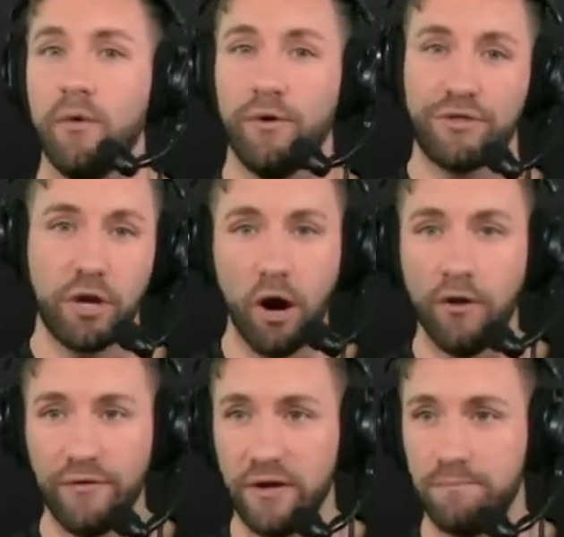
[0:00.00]
with
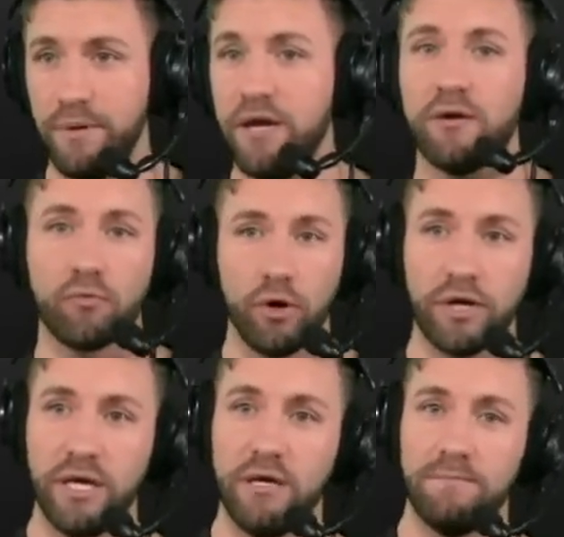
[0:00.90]
COVID, being a
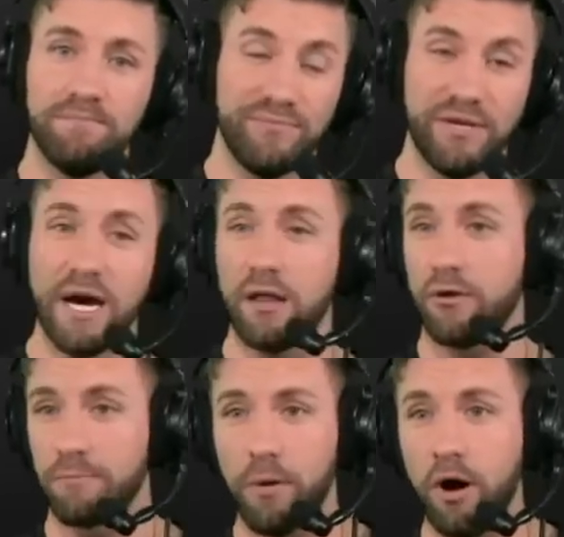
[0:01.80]
rookie, you got to
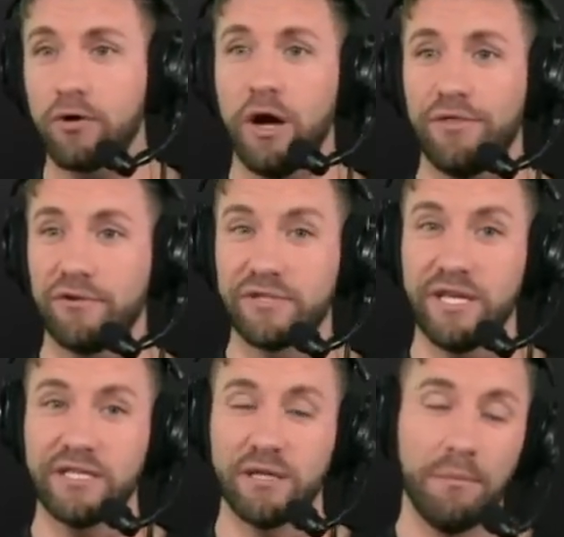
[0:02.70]
learn Paul Guenther's
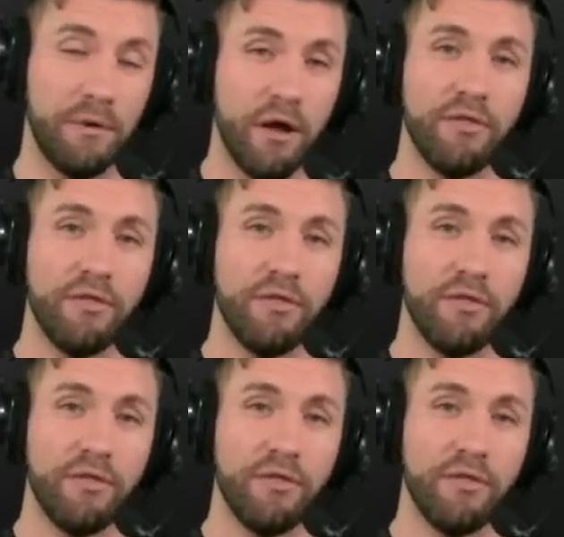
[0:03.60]
system.